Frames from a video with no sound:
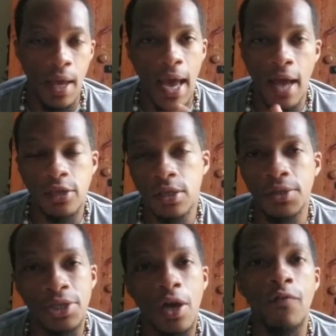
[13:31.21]
Ask
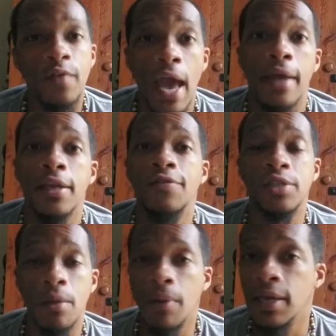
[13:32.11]
yourself that if
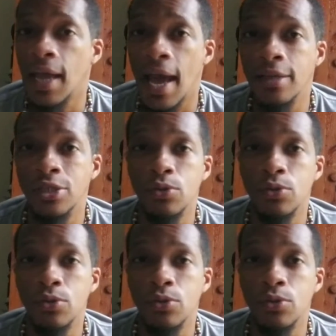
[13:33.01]
somebody has